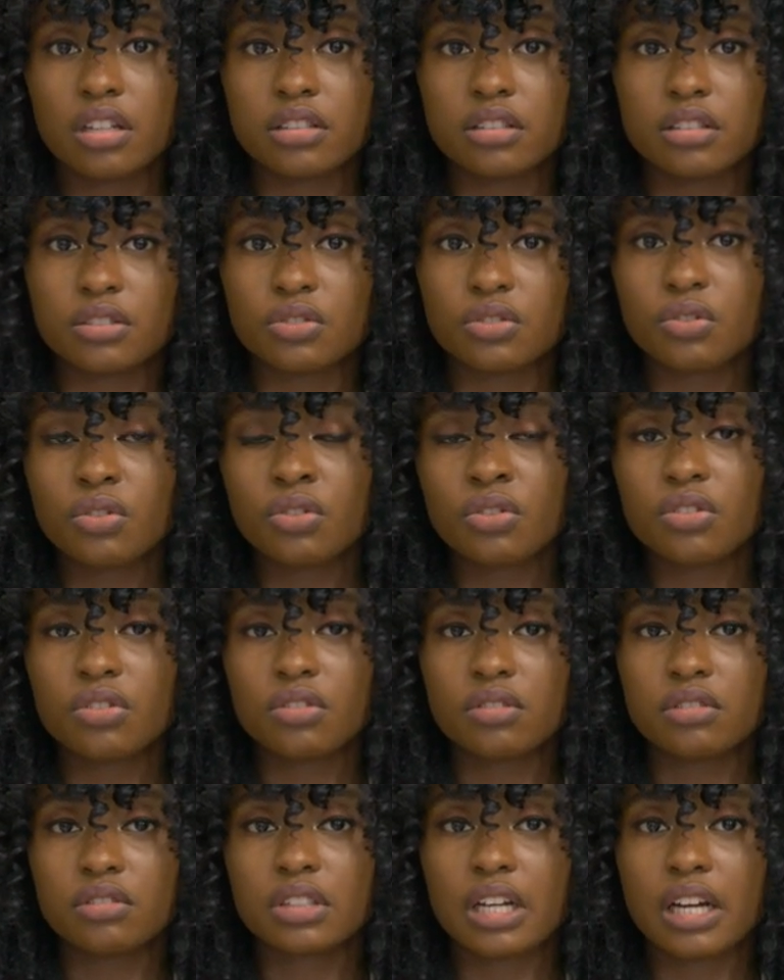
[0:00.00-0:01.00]
there's no
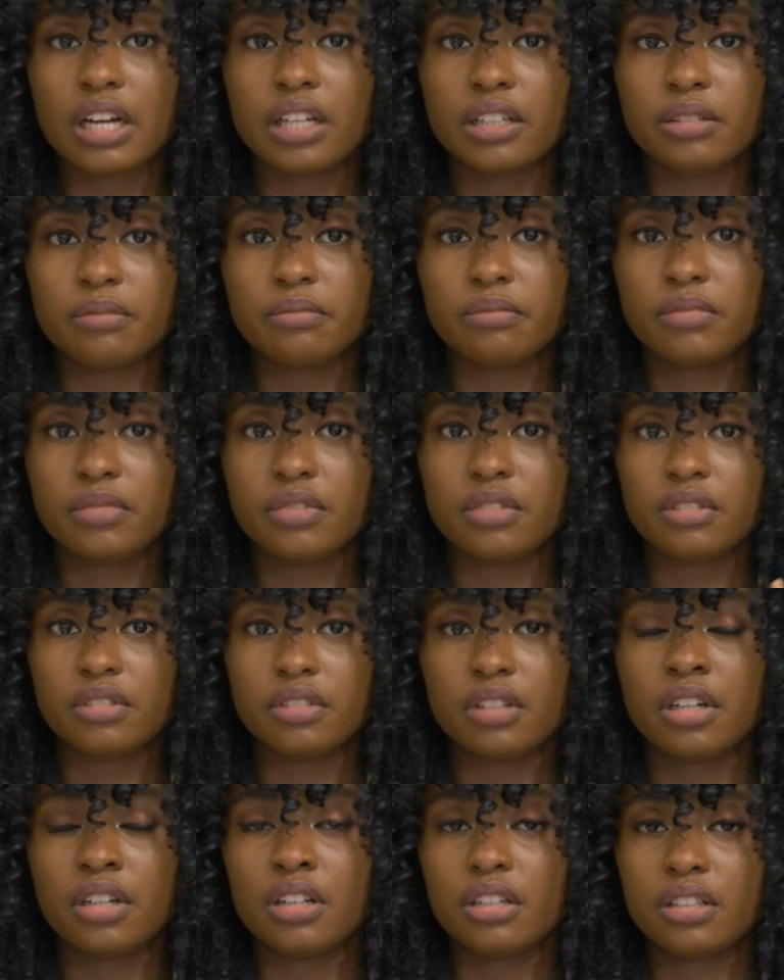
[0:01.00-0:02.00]
time
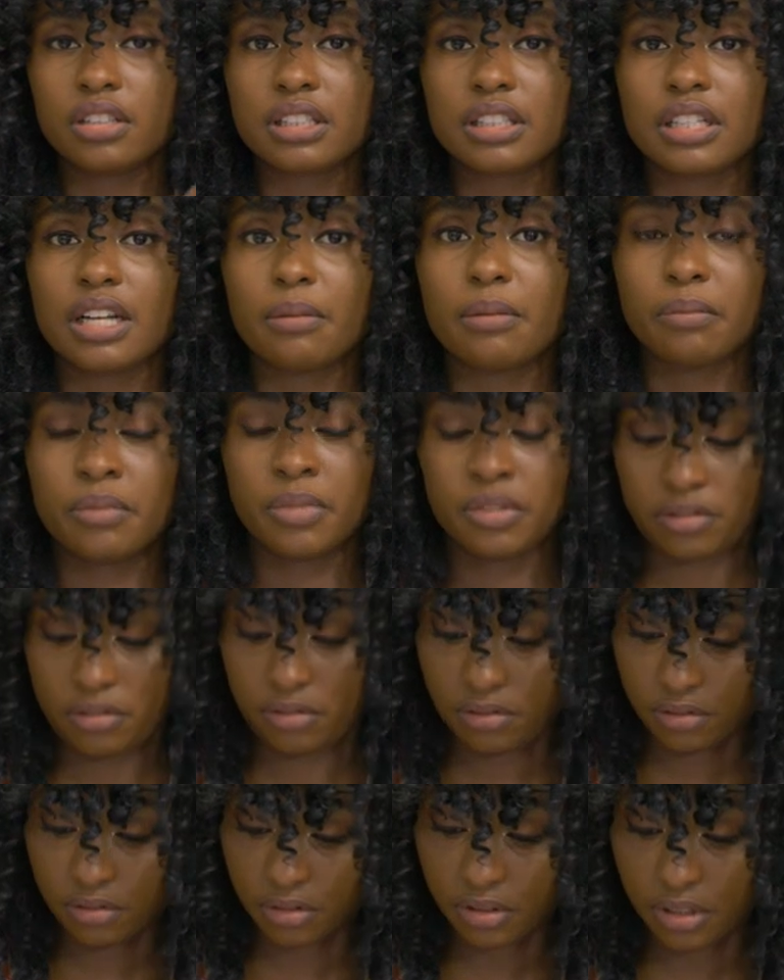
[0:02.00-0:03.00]
stamp
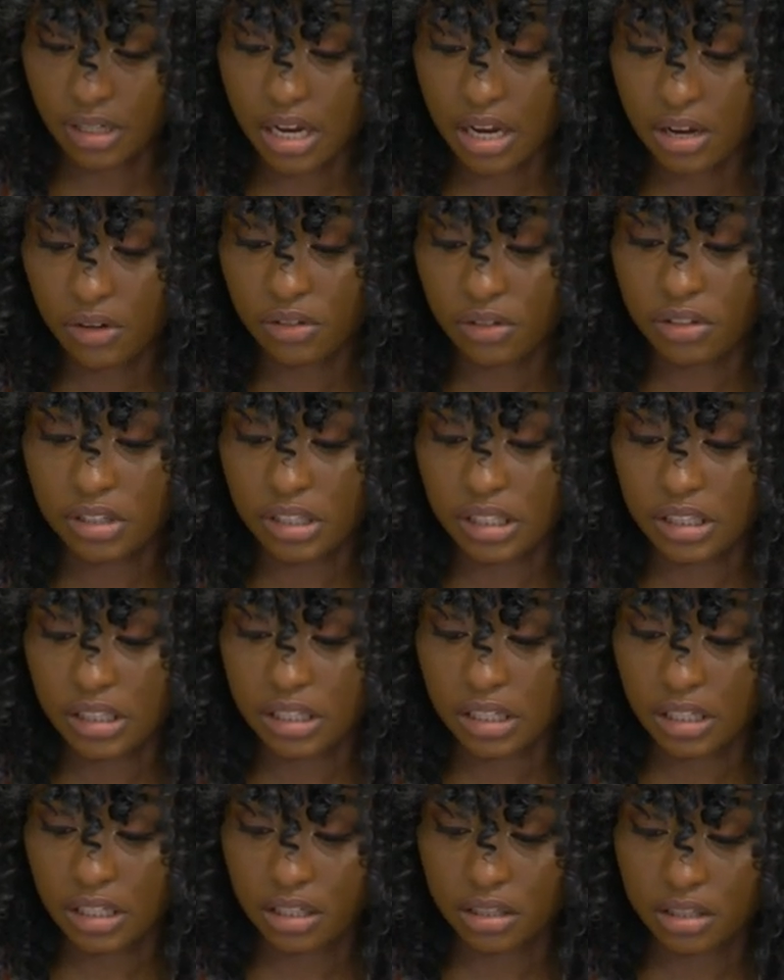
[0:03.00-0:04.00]
on how long it
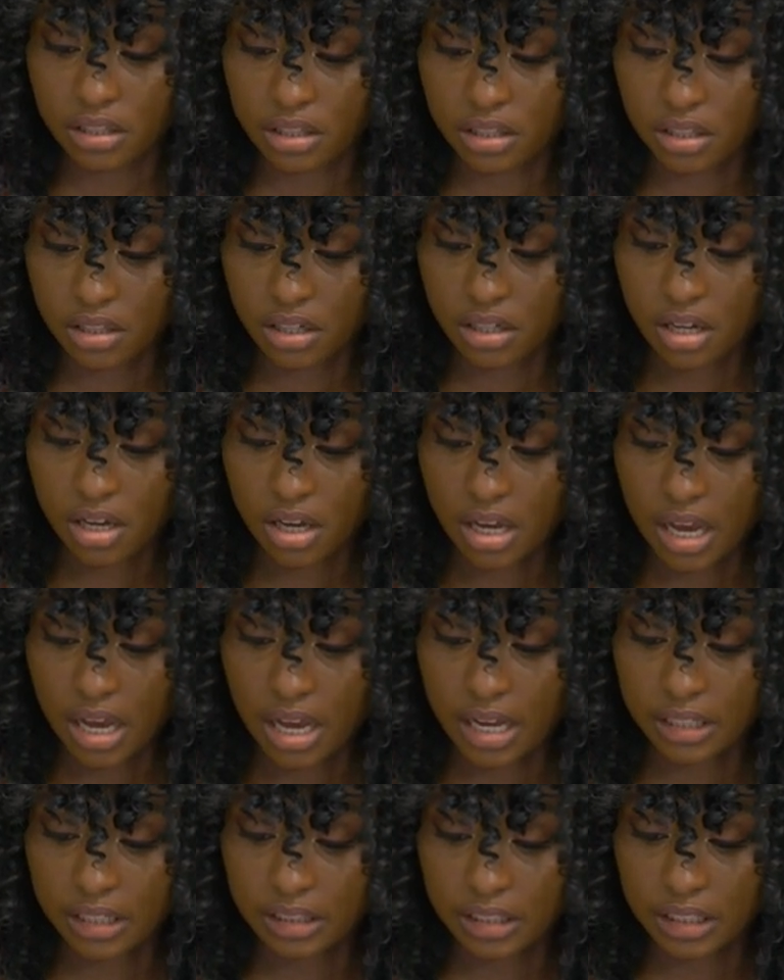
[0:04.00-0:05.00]
takes.
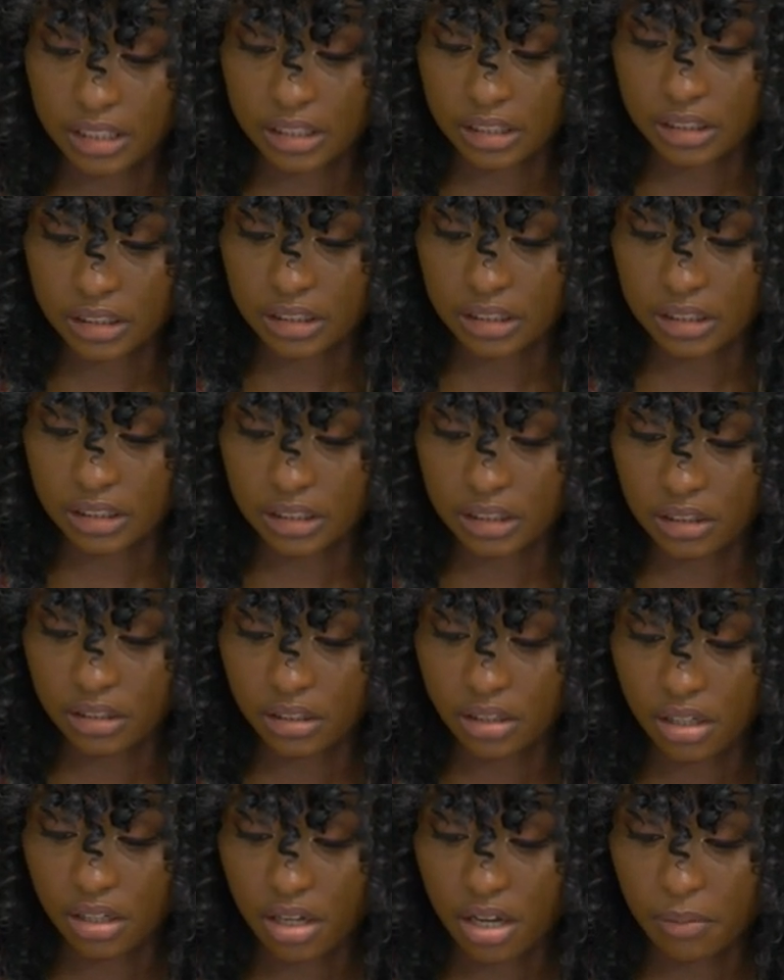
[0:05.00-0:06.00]
And then
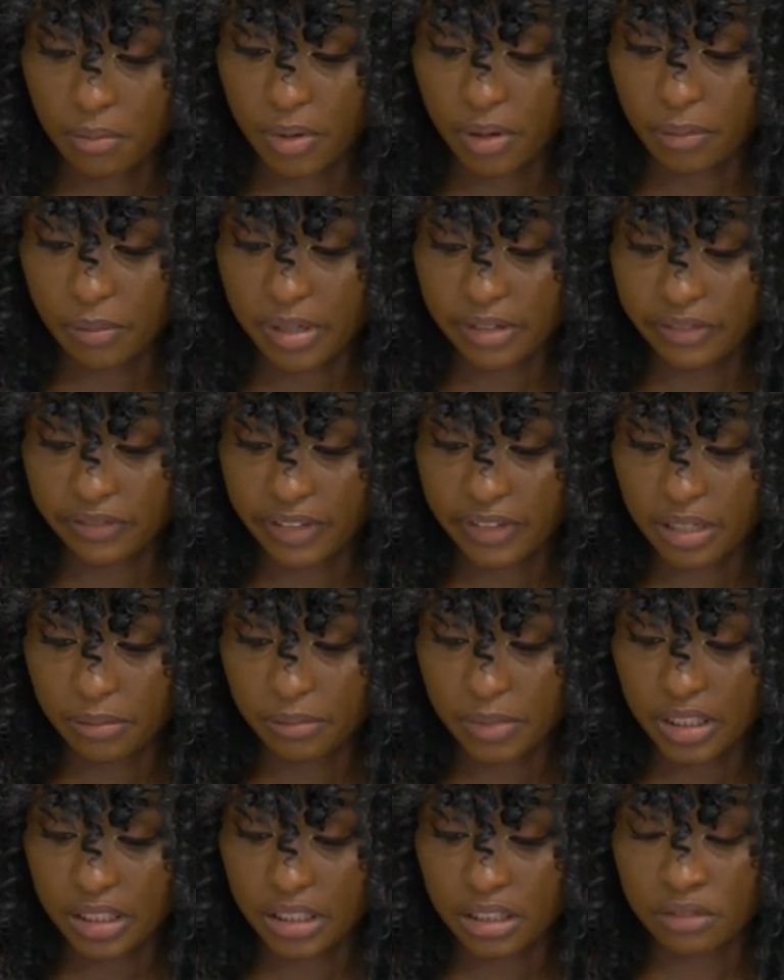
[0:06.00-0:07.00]
about my
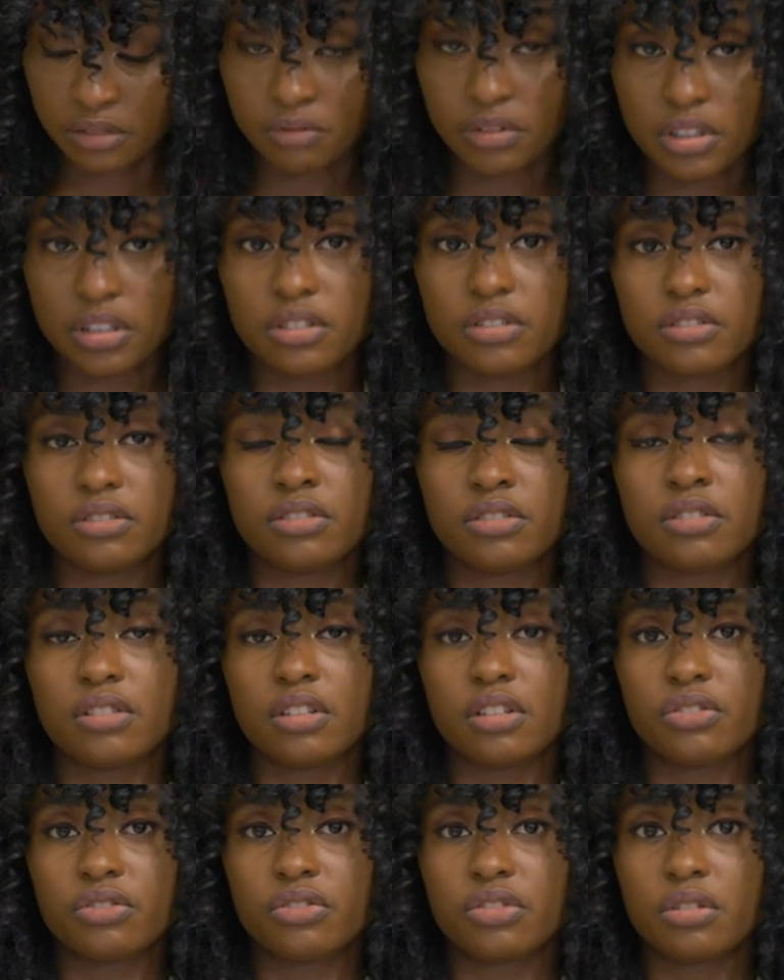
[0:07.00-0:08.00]
family and where
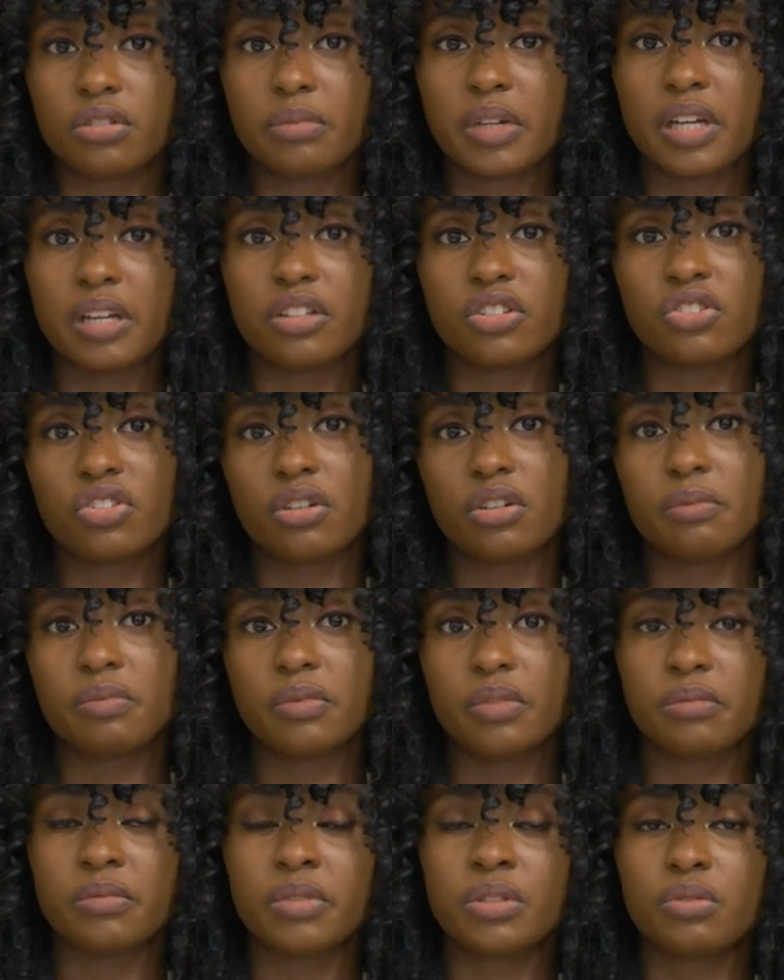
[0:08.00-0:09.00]
I grew up, I grew up
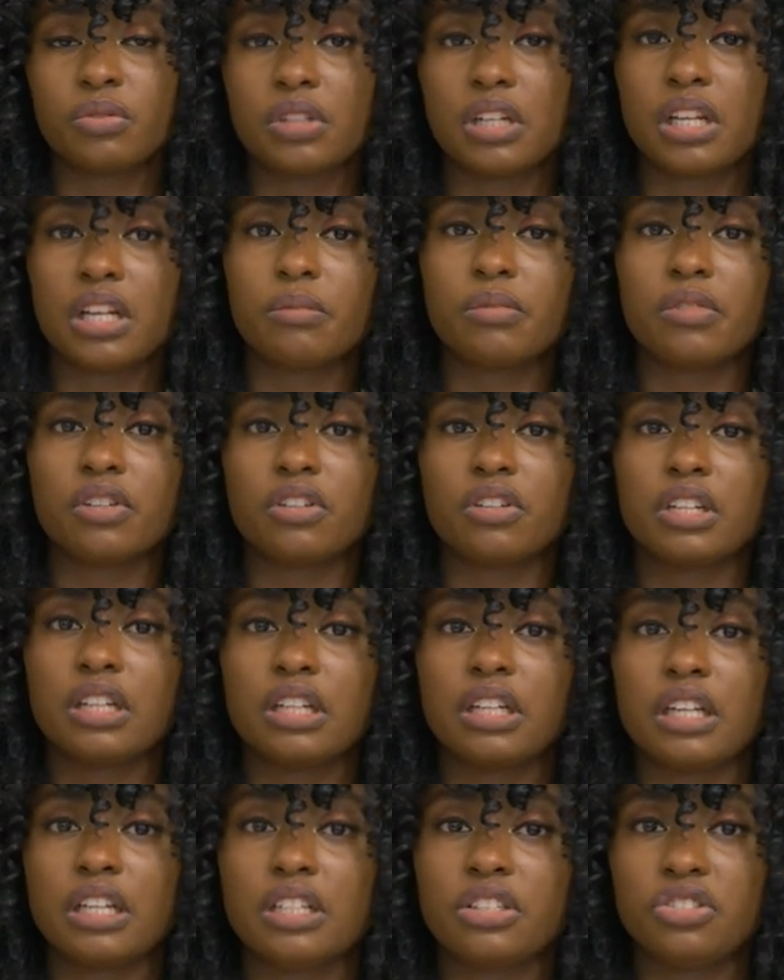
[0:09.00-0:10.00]
in between Lebanon
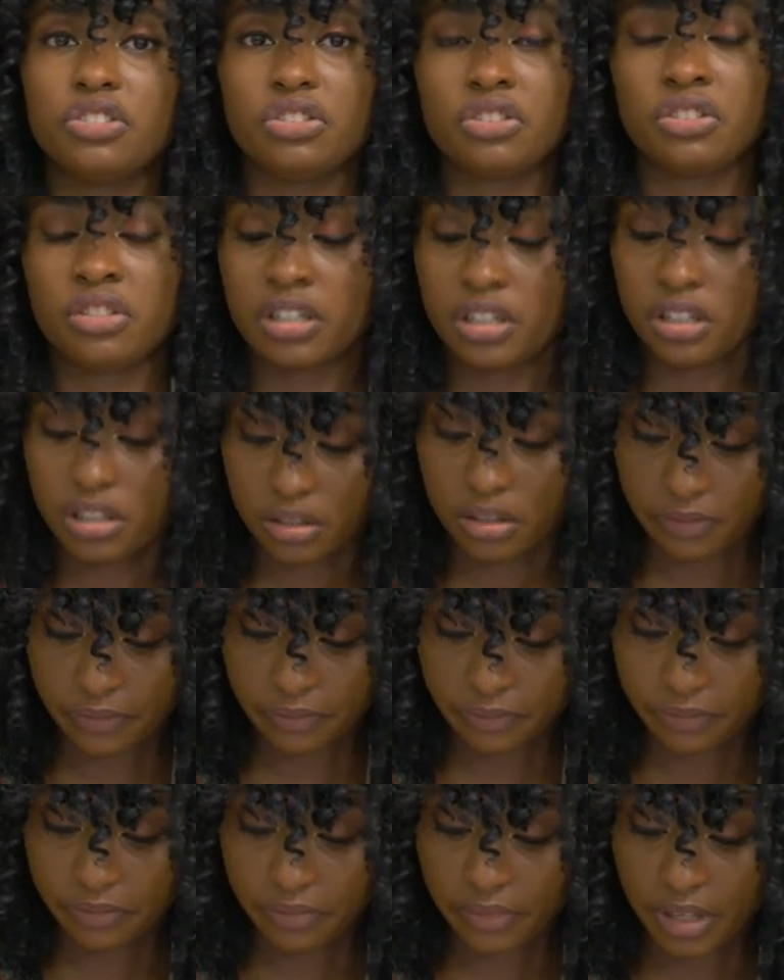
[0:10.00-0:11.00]
and Nigeria.
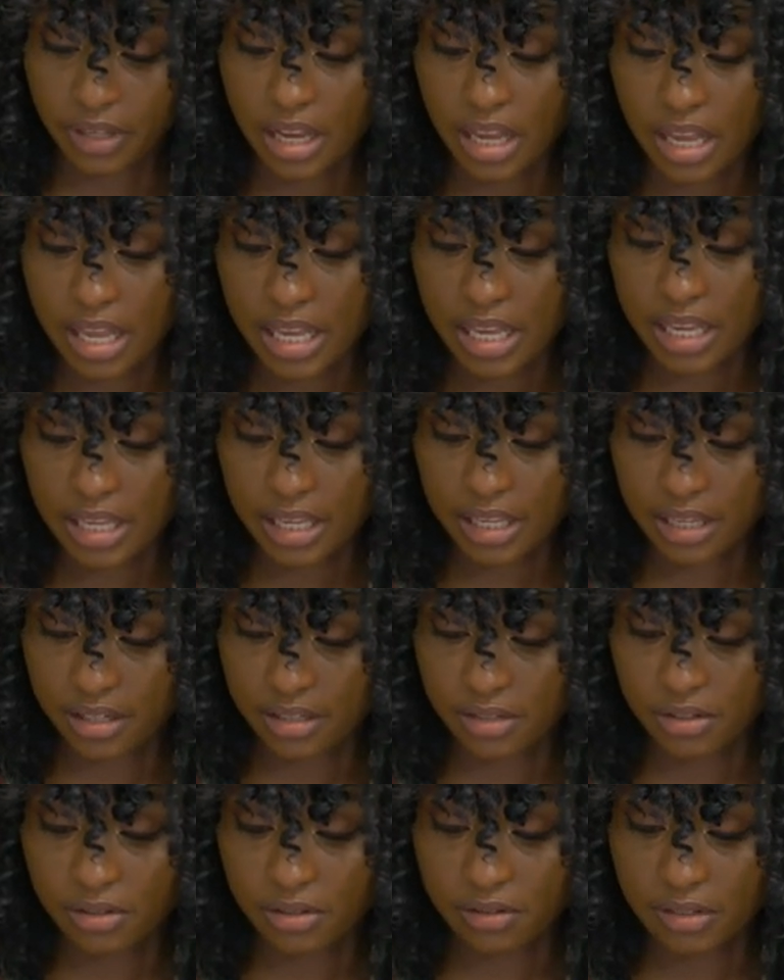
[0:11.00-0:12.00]

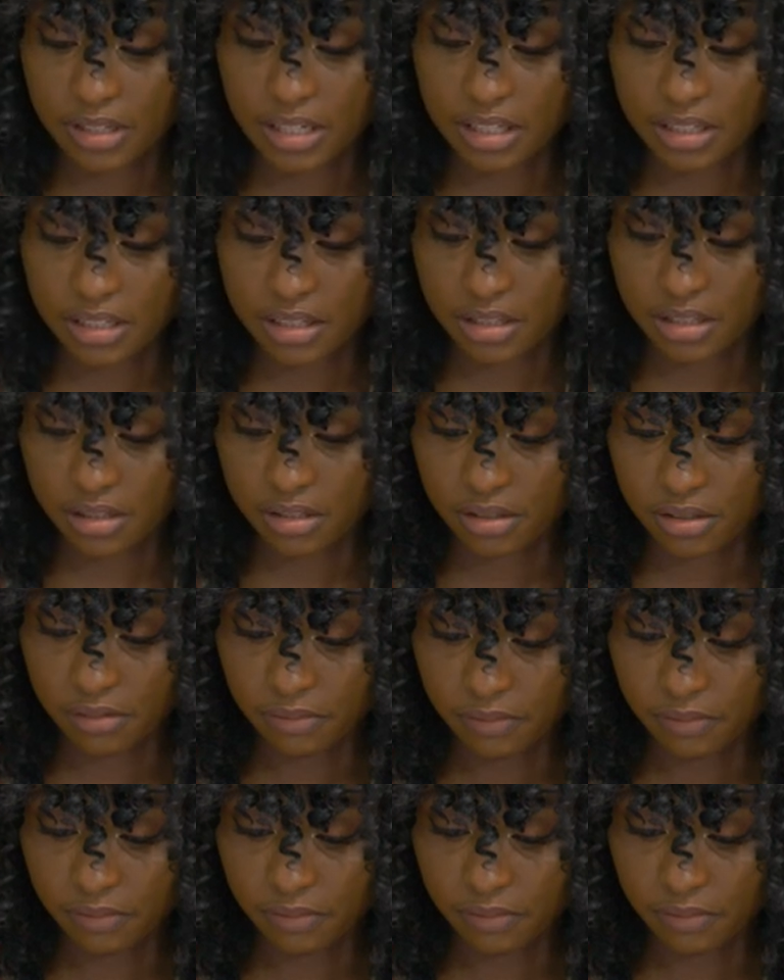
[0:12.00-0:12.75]
Yeah, so that's it.